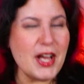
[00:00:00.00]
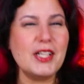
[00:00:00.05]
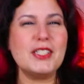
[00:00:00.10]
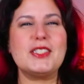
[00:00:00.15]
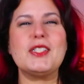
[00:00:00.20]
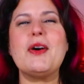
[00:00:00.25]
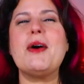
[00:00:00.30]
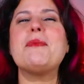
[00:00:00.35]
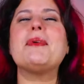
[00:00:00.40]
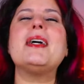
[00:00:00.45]

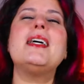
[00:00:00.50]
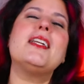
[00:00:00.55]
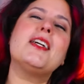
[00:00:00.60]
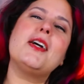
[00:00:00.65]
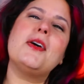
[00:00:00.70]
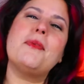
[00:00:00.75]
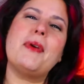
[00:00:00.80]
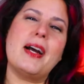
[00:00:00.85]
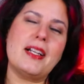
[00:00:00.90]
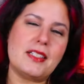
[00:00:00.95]
So I'm going to
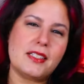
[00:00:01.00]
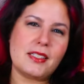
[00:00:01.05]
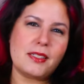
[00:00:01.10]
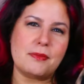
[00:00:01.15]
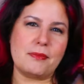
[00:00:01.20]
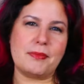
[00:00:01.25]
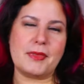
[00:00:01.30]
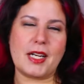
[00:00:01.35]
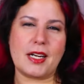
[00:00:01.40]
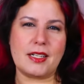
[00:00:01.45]
go watch
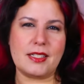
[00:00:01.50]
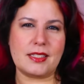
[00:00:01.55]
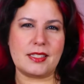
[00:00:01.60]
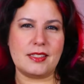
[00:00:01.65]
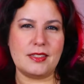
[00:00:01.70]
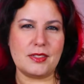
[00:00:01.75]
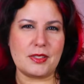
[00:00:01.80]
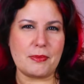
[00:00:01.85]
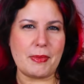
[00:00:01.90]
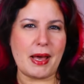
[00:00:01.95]
some
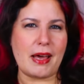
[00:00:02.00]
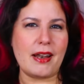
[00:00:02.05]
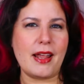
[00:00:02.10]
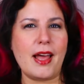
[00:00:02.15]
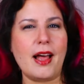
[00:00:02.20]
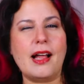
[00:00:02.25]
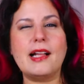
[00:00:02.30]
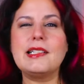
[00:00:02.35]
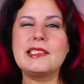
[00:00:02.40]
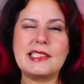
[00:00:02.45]
cartoons about
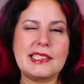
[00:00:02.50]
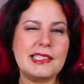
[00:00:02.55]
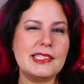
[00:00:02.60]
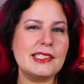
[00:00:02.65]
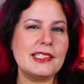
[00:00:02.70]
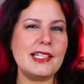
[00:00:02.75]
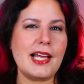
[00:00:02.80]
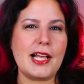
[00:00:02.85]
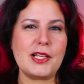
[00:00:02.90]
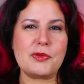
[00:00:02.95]
hell.
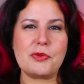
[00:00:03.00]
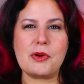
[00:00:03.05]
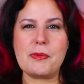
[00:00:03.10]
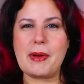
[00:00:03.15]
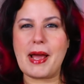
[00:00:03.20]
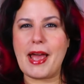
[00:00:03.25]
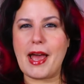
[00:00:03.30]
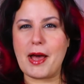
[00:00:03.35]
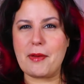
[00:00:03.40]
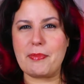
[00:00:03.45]
That's where
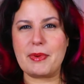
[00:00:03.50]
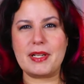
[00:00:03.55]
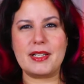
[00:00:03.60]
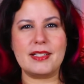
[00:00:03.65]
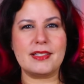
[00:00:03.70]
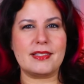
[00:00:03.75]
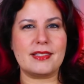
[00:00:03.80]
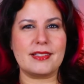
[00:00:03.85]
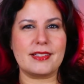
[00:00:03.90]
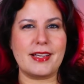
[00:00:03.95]
my
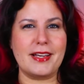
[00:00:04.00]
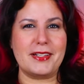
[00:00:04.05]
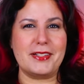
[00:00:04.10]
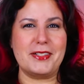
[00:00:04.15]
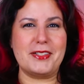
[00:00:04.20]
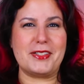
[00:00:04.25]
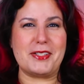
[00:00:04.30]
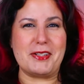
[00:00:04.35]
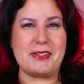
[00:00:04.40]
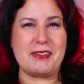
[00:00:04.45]
happiness is going
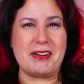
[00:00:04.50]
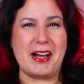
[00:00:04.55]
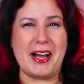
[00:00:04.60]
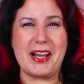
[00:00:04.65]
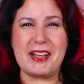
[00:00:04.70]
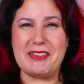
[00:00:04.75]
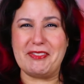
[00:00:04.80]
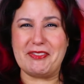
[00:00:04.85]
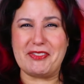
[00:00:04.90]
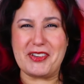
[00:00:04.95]
to
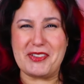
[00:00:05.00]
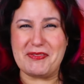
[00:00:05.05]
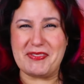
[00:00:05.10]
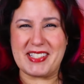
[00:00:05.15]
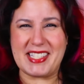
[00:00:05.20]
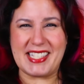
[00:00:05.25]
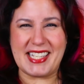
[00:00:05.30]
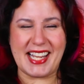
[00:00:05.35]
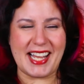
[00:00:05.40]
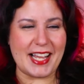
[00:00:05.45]
derive from
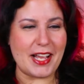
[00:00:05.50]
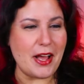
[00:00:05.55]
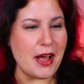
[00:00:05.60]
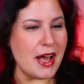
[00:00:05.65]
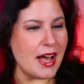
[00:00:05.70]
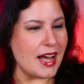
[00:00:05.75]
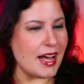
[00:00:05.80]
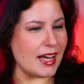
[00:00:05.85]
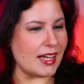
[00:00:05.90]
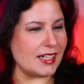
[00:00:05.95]
today.
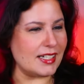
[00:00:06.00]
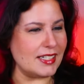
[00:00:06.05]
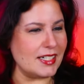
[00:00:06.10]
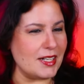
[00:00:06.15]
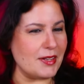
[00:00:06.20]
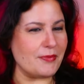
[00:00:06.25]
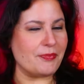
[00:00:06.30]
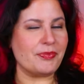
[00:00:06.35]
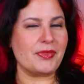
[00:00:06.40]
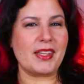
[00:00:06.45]
I don't
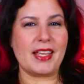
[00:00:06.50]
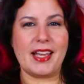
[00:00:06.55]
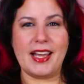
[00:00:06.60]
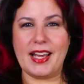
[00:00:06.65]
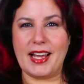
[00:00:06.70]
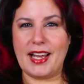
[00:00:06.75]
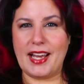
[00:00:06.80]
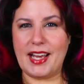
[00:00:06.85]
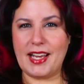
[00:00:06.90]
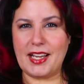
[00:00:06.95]
know.
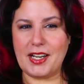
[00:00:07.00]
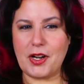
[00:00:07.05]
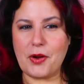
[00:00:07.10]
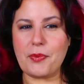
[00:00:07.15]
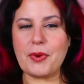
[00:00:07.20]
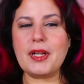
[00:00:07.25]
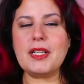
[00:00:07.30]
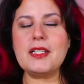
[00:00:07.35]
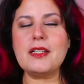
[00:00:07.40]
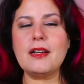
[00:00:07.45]

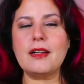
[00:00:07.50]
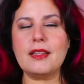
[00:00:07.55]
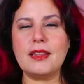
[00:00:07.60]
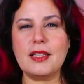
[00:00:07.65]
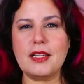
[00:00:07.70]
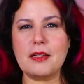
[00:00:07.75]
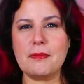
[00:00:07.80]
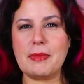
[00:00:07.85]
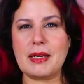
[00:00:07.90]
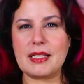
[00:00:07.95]
What did you all
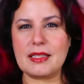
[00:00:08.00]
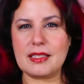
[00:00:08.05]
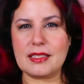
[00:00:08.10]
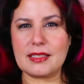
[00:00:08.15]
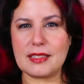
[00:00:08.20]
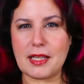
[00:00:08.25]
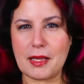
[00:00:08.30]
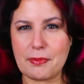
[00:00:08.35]
think about this